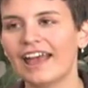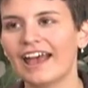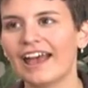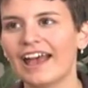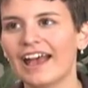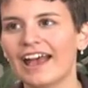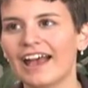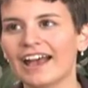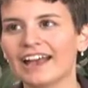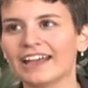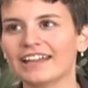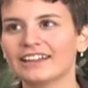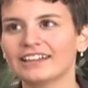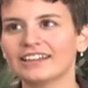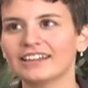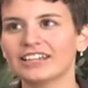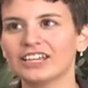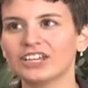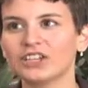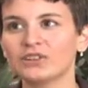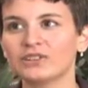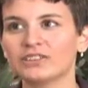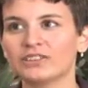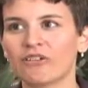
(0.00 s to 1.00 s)
And
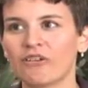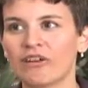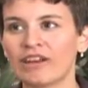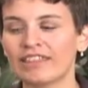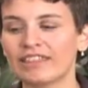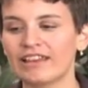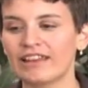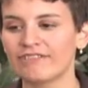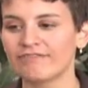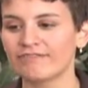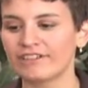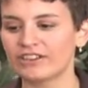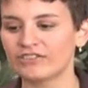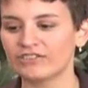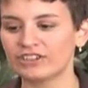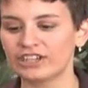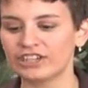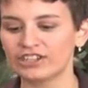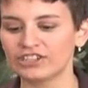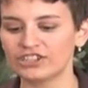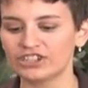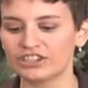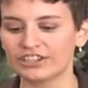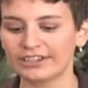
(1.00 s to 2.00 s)
you know, at the Great Life
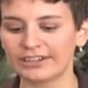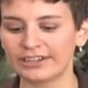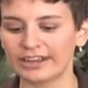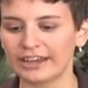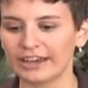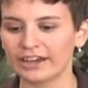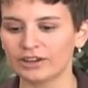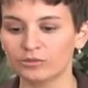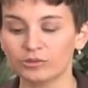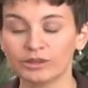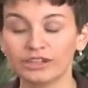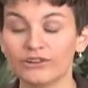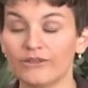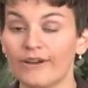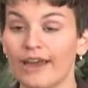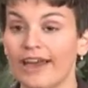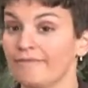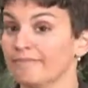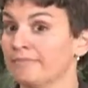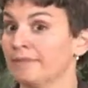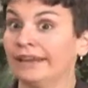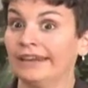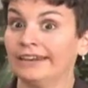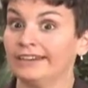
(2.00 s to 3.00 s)
Foundation, uh, we don't
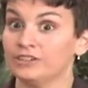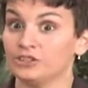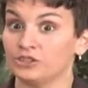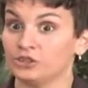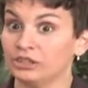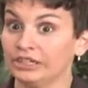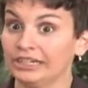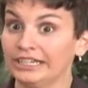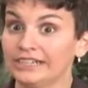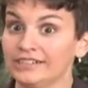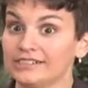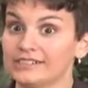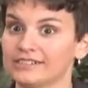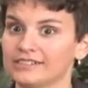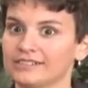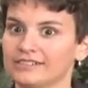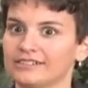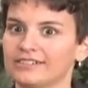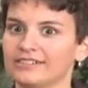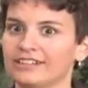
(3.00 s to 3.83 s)
have money trees.